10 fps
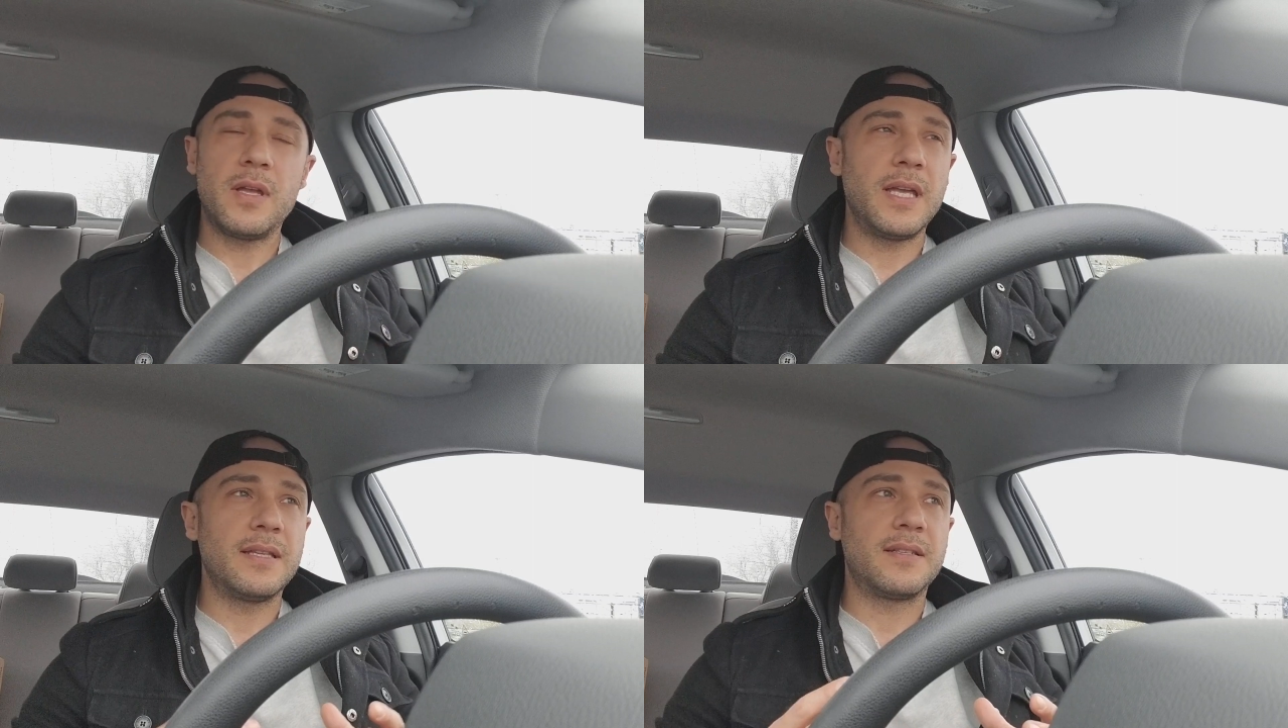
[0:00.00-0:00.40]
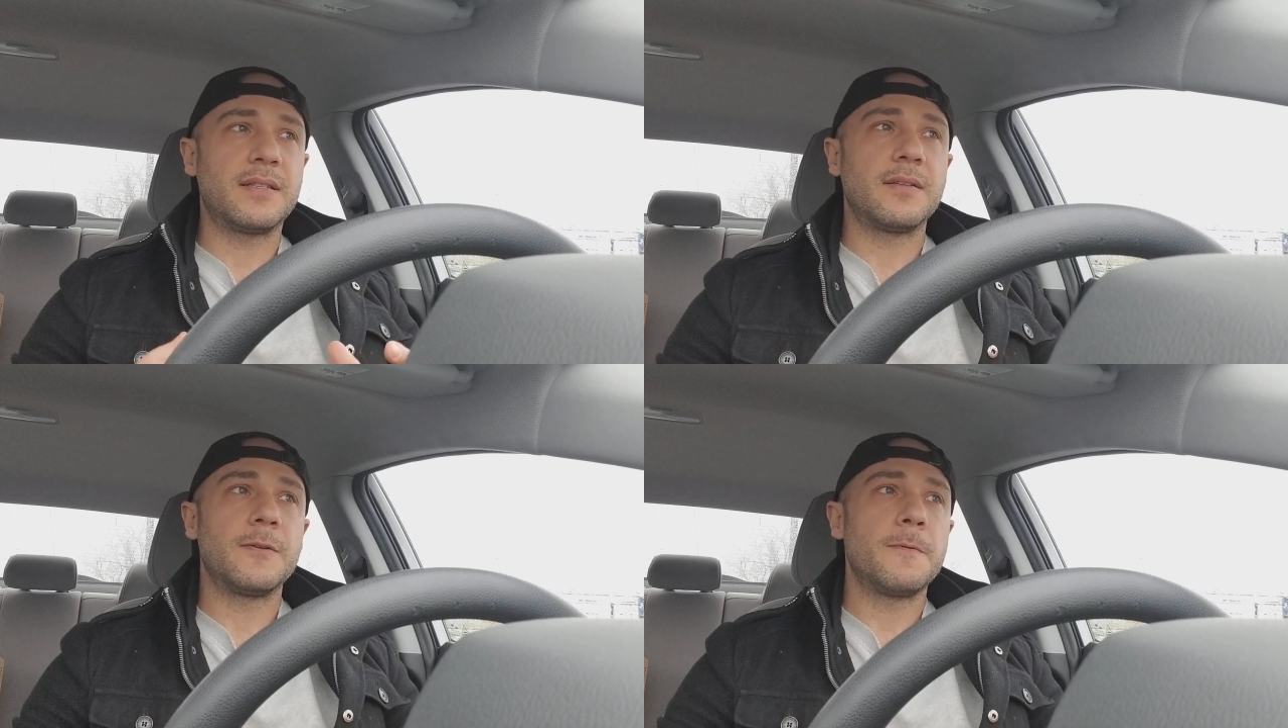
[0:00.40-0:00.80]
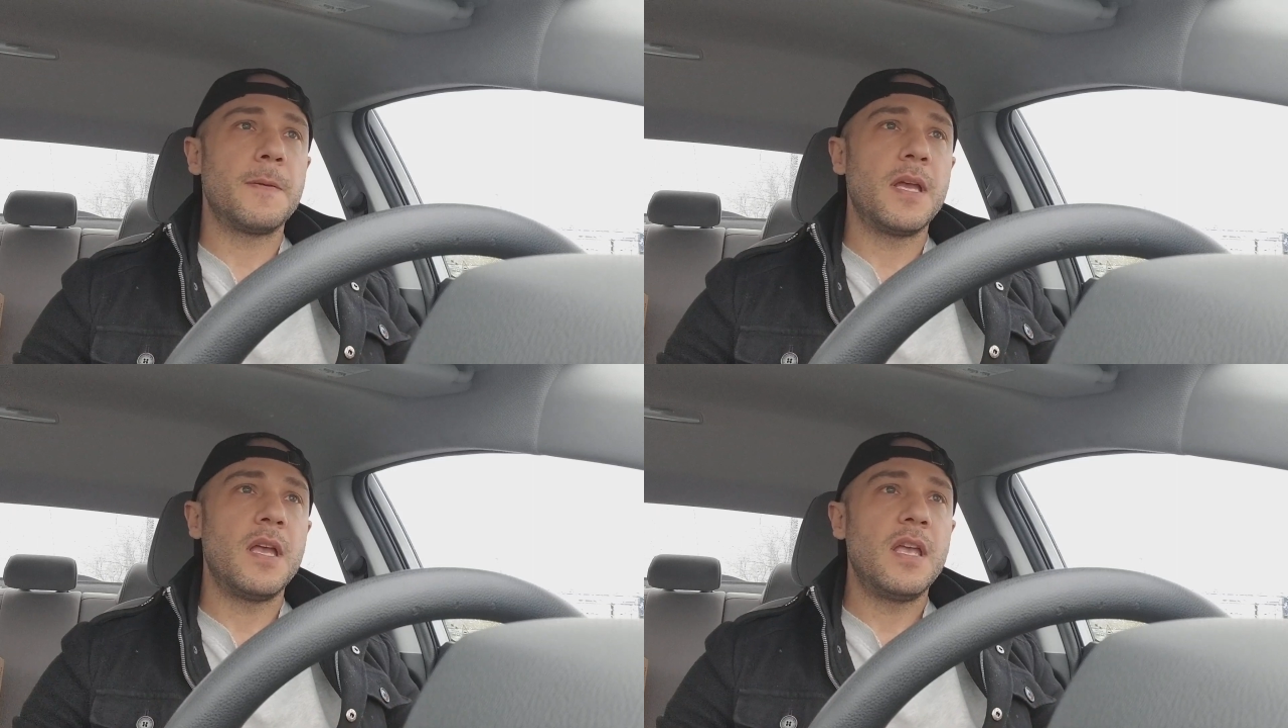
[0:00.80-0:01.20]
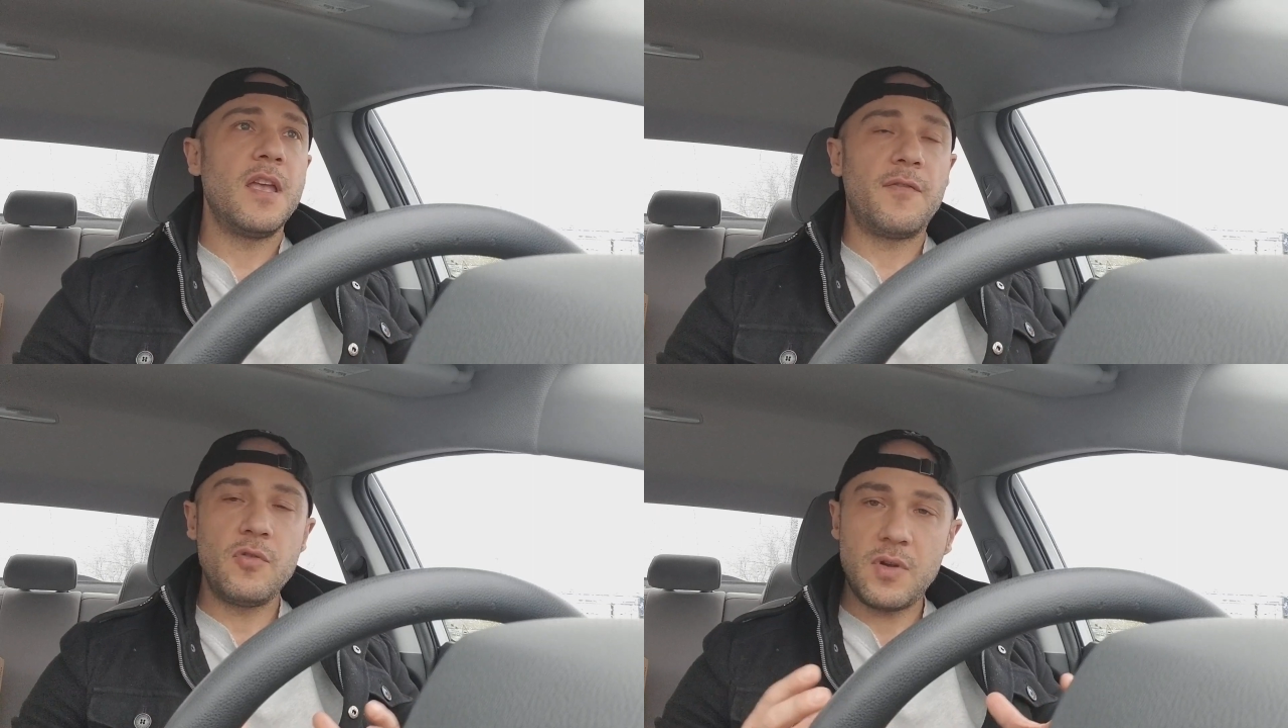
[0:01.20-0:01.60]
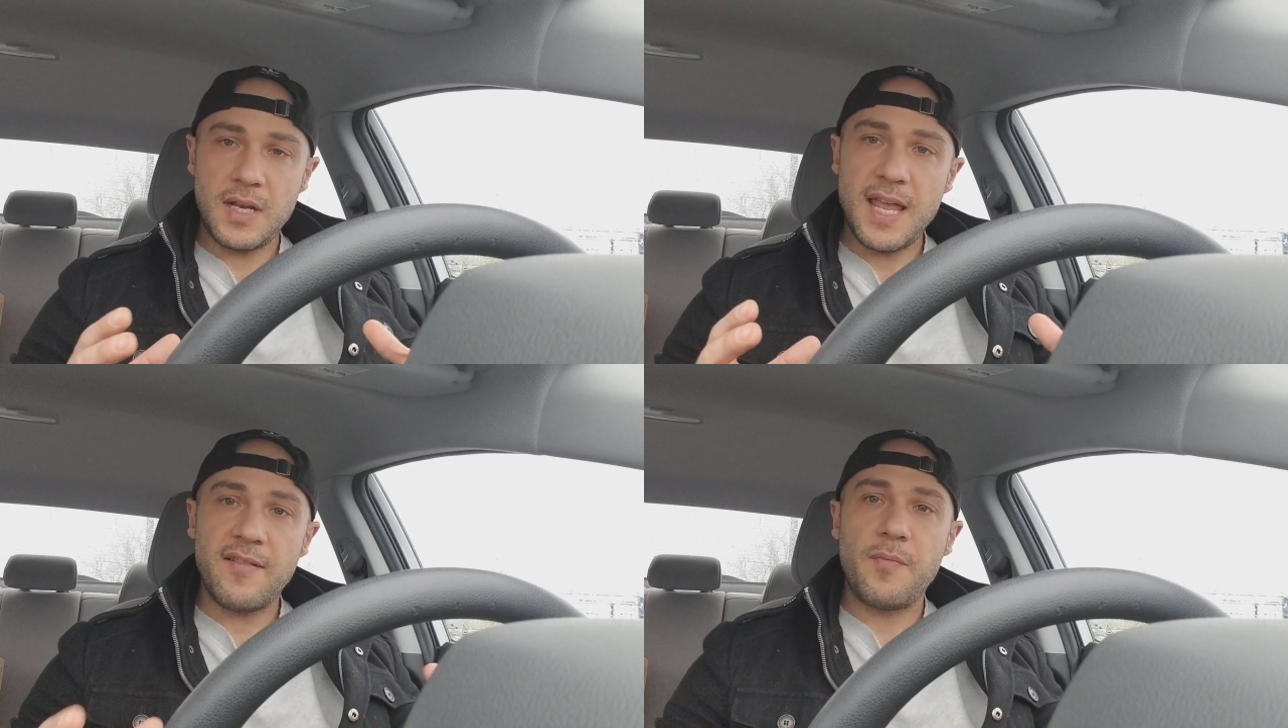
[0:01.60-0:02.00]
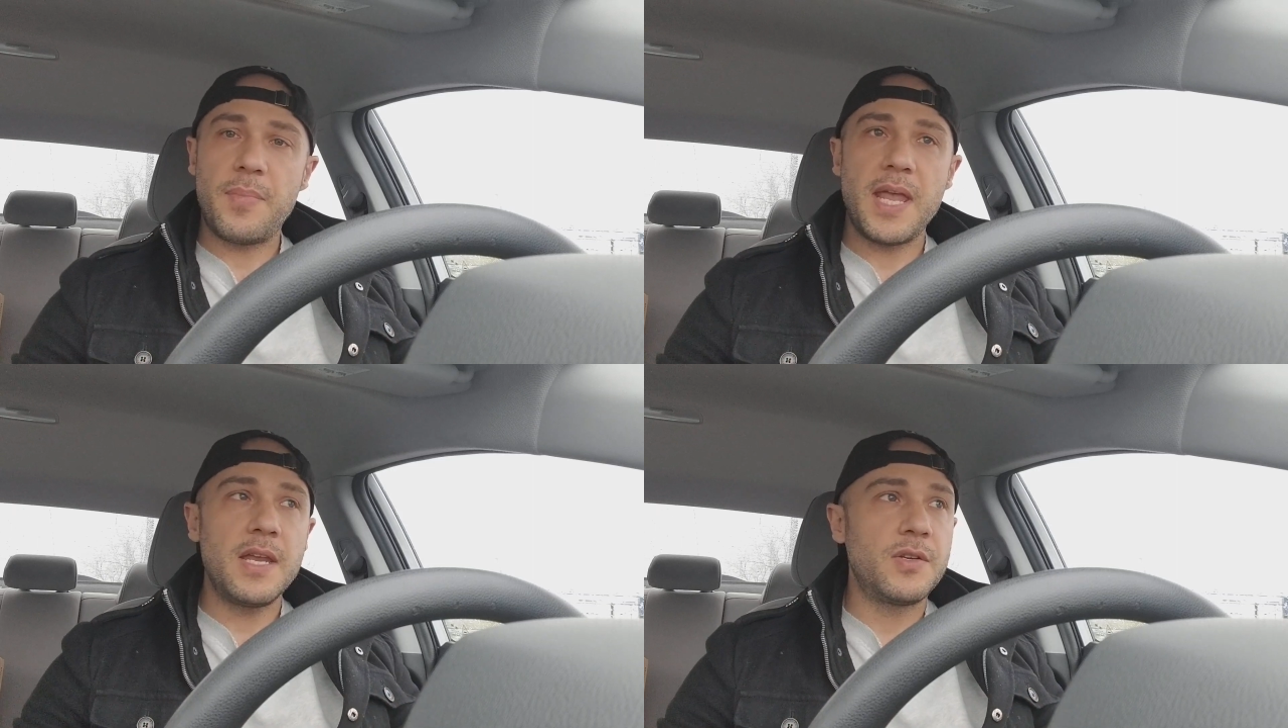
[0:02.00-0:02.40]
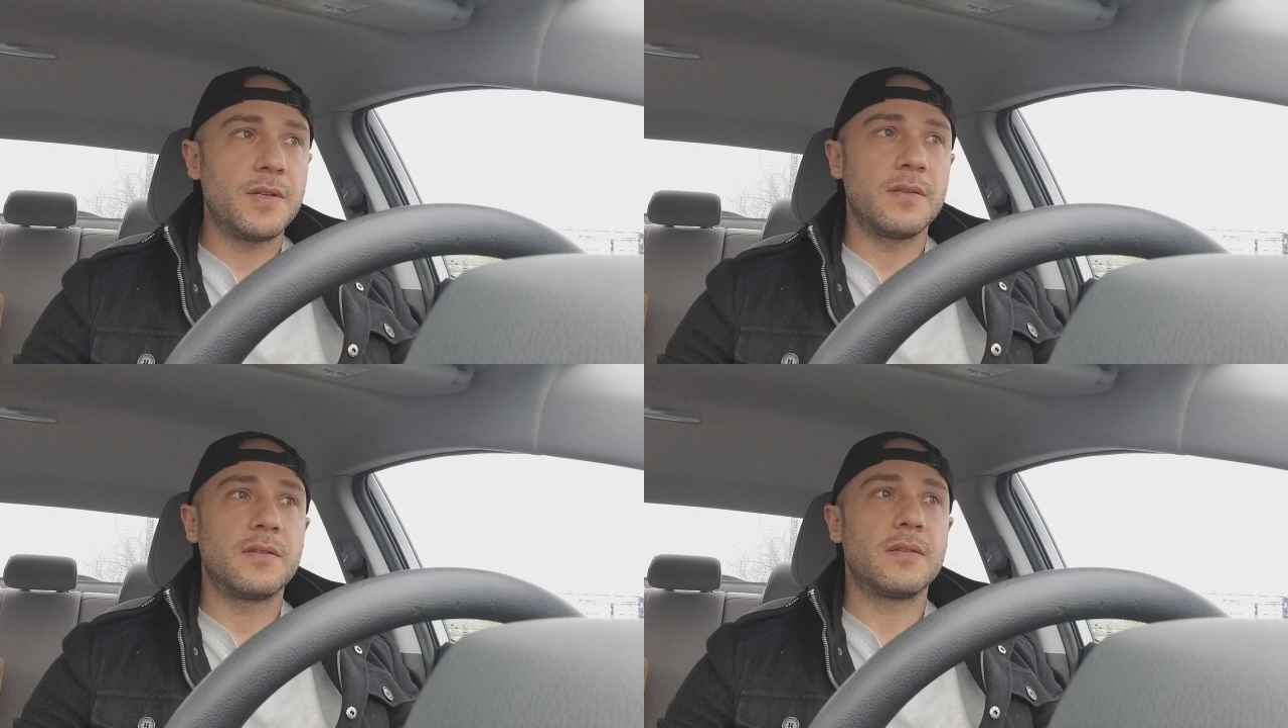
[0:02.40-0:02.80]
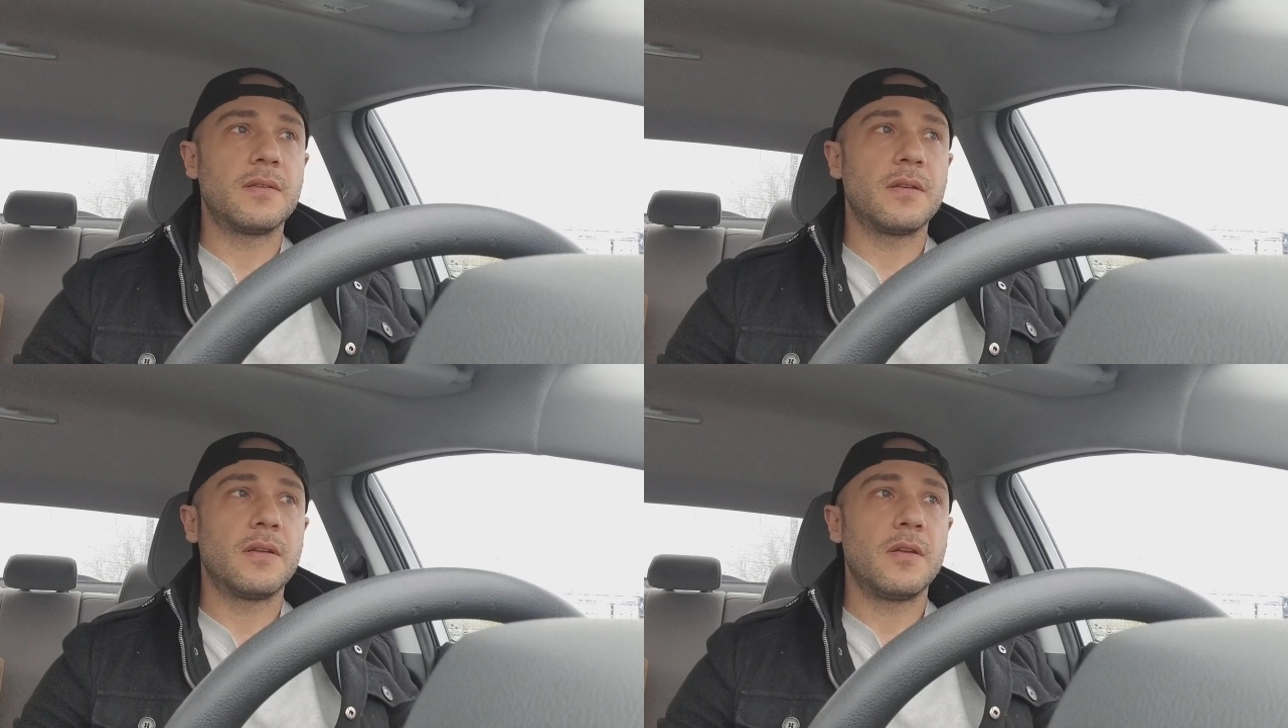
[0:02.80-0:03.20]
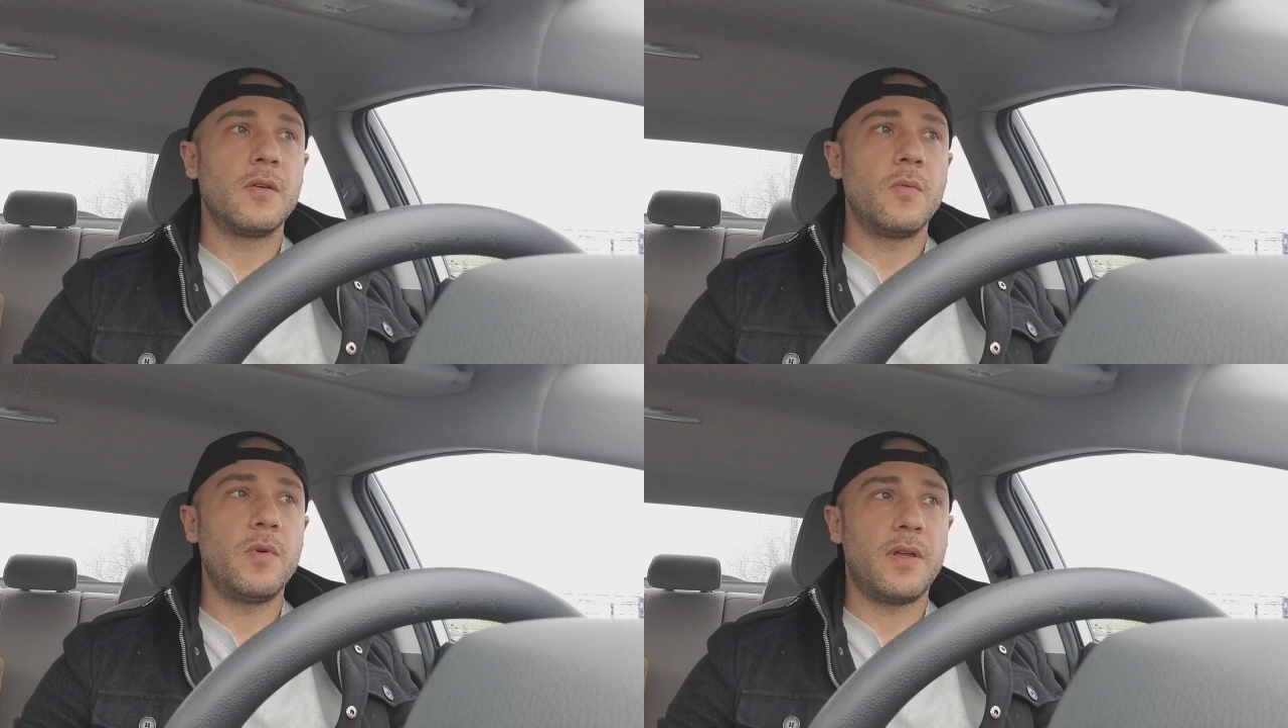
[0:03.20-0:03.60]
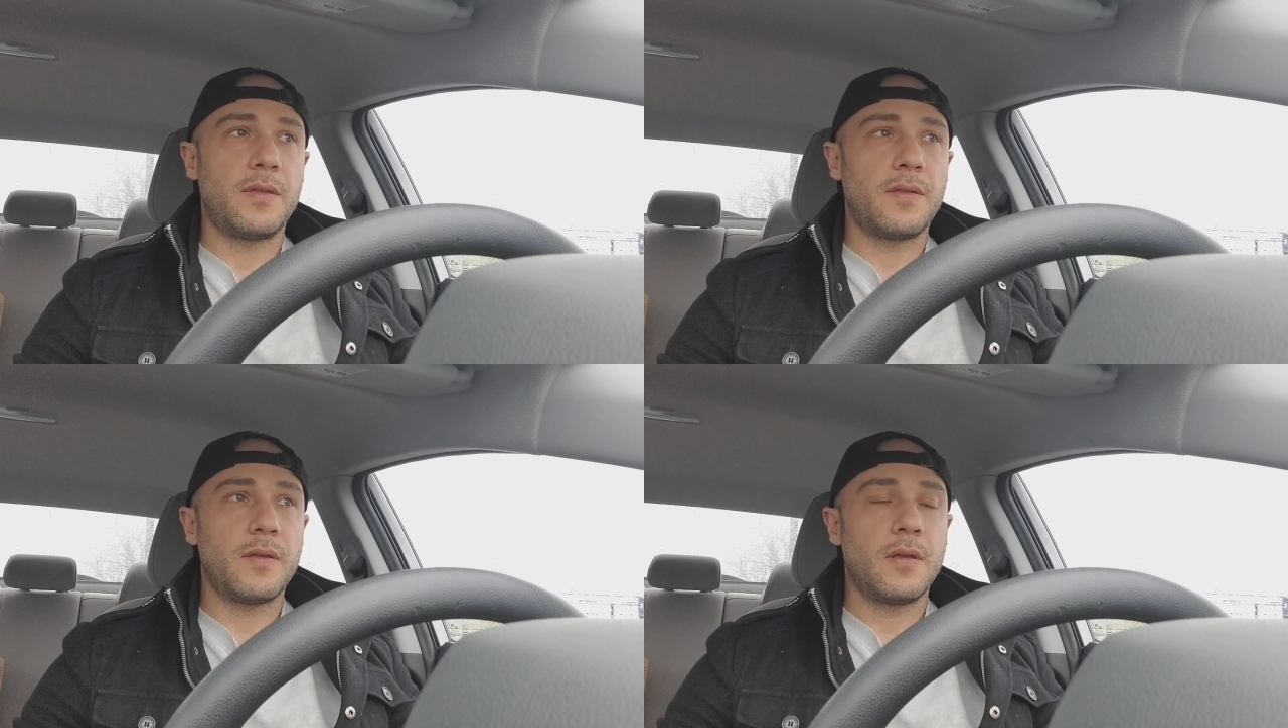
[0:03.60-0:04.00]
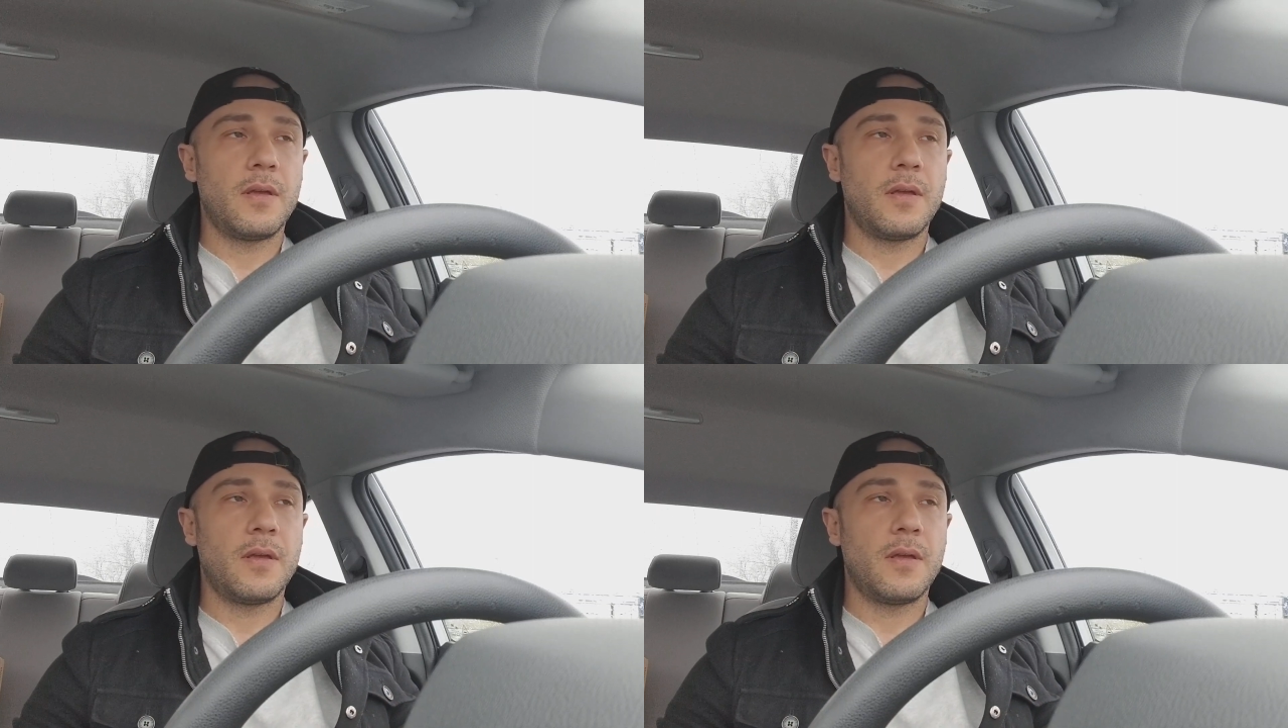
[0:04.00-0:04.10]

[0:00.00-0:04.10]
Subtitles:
It's, if you can have patience with